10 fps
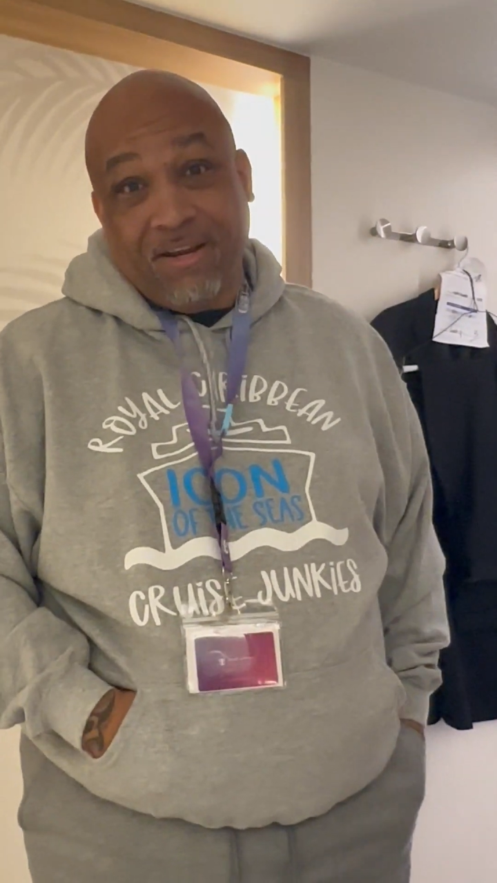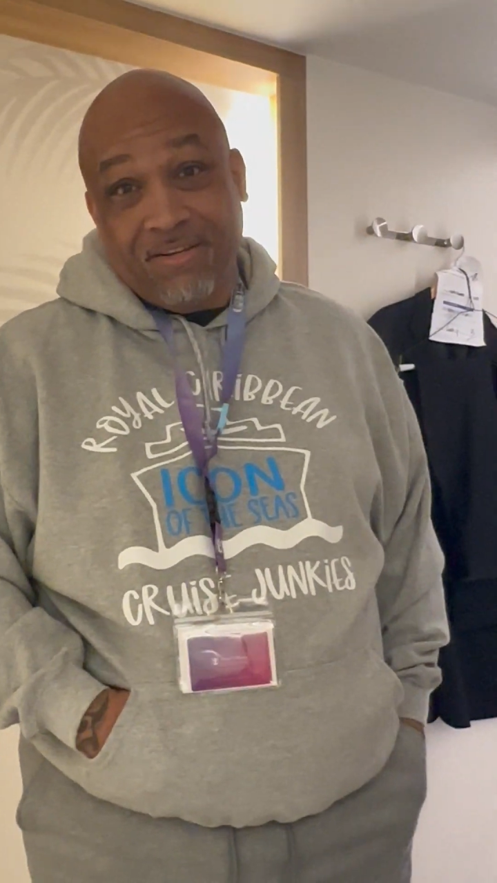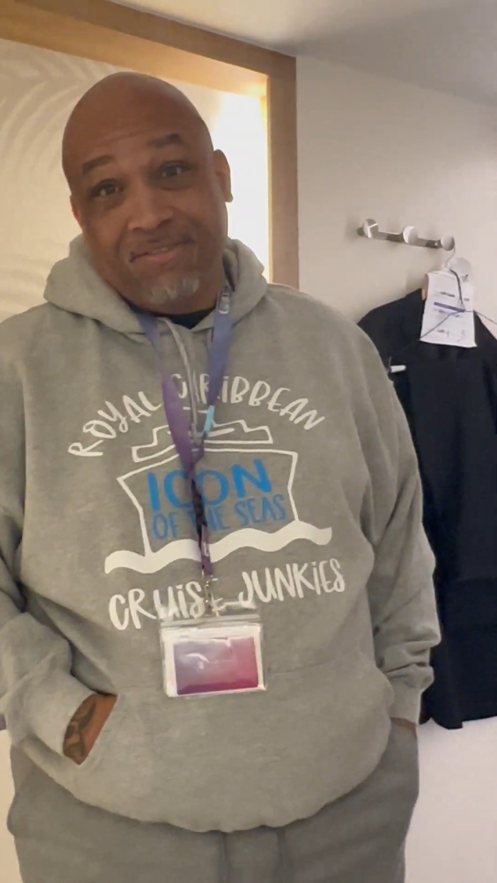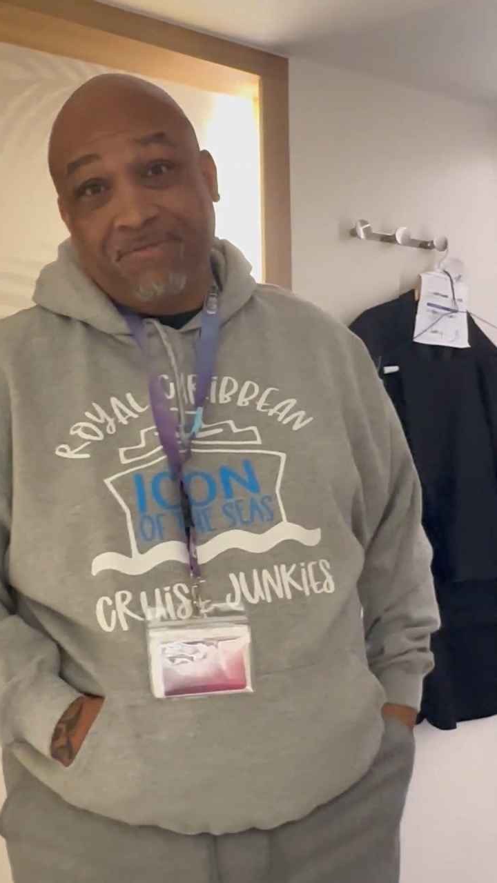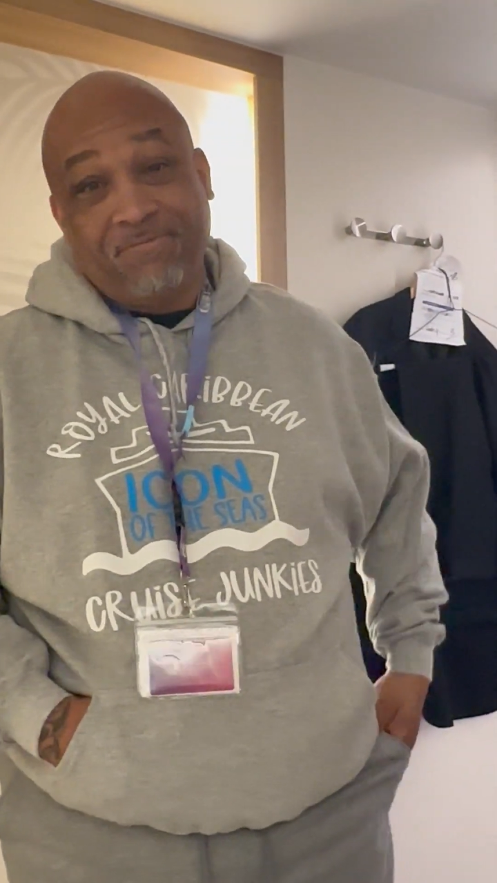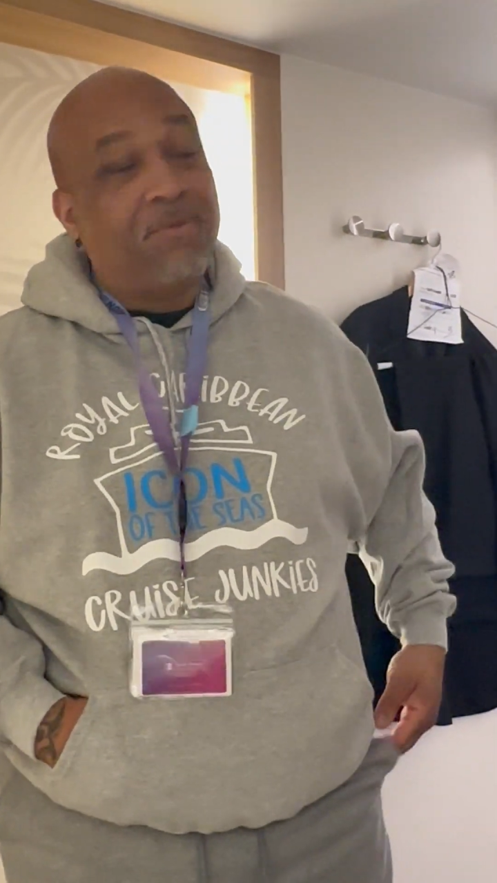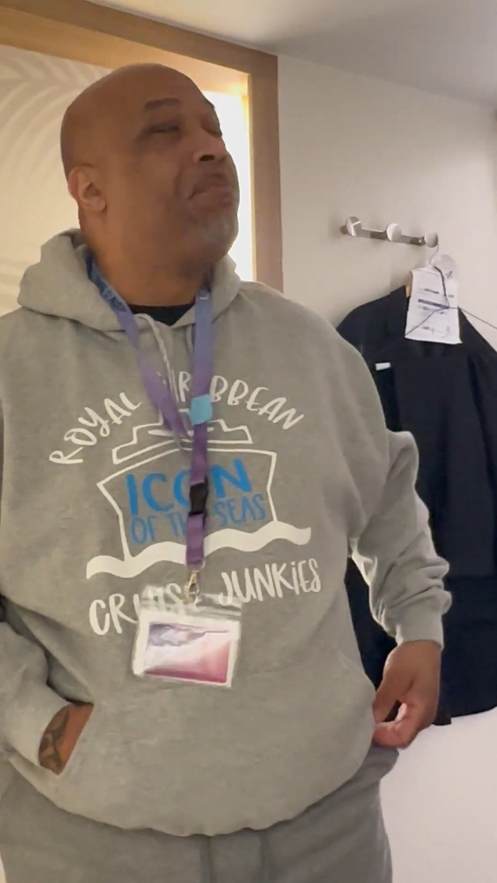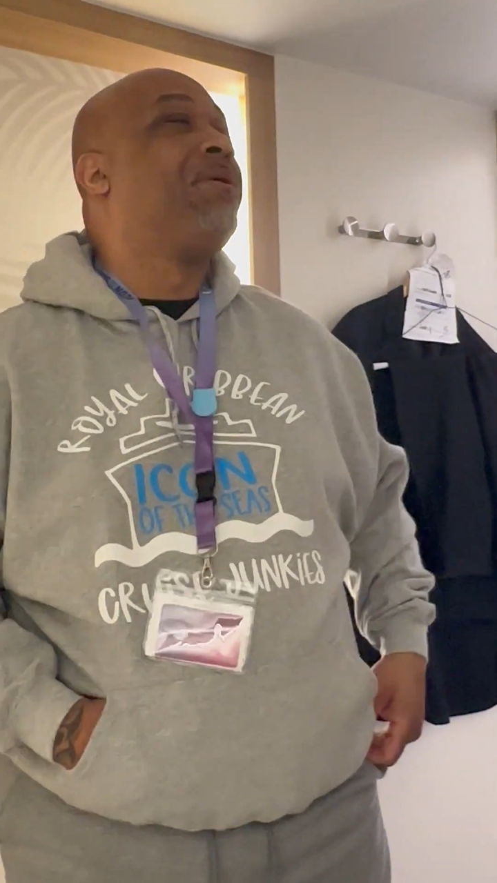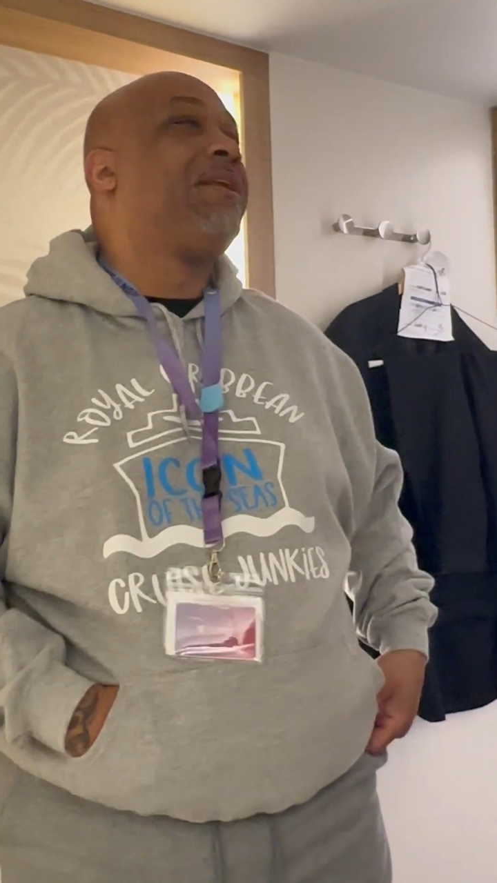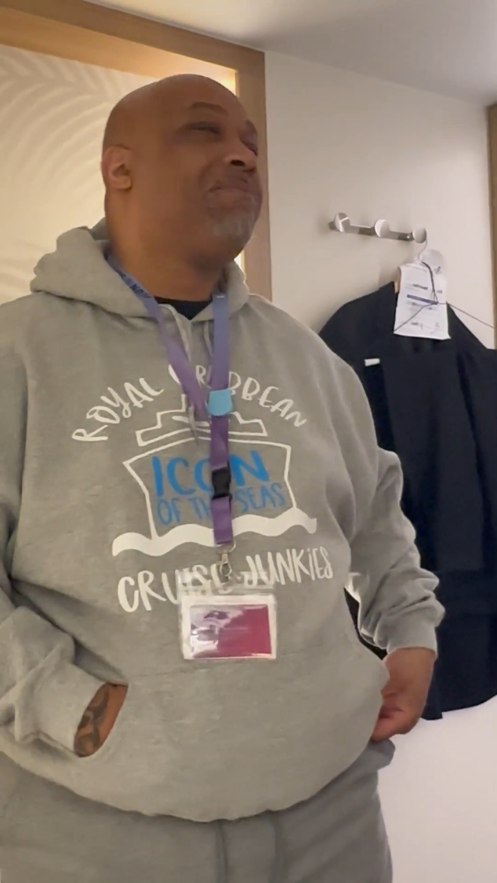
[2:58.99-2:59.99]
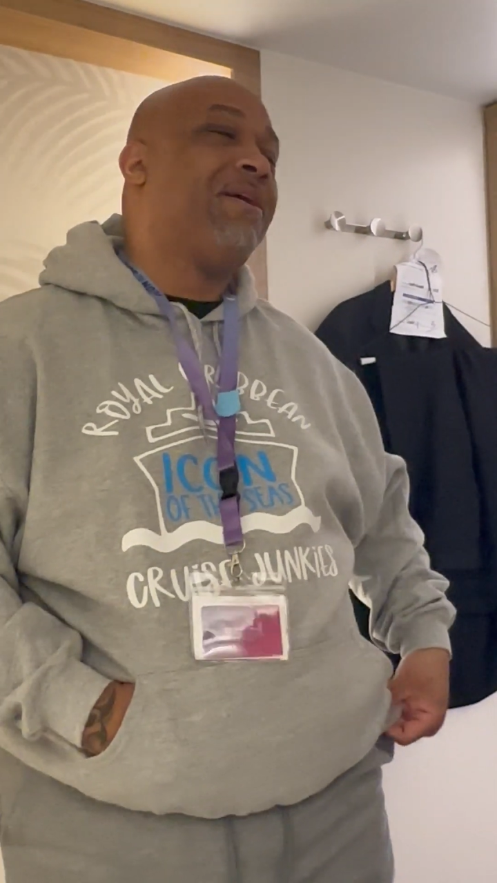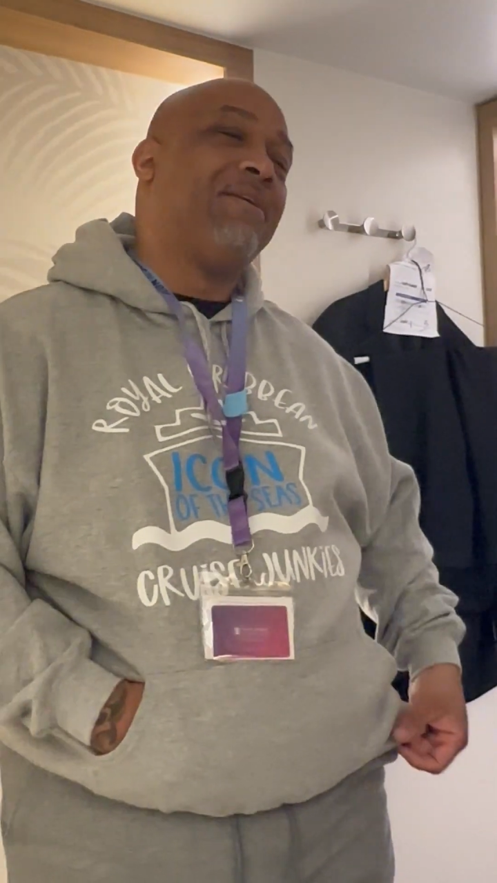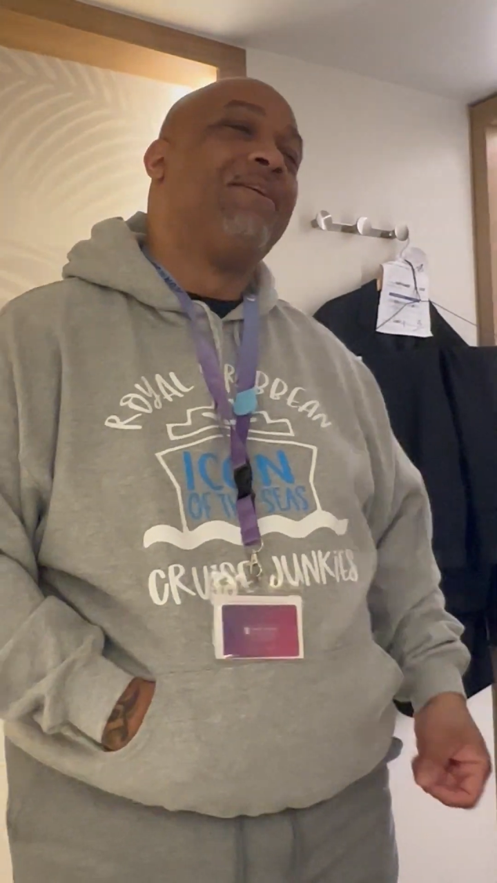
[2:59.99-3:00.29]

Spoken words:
But anyway,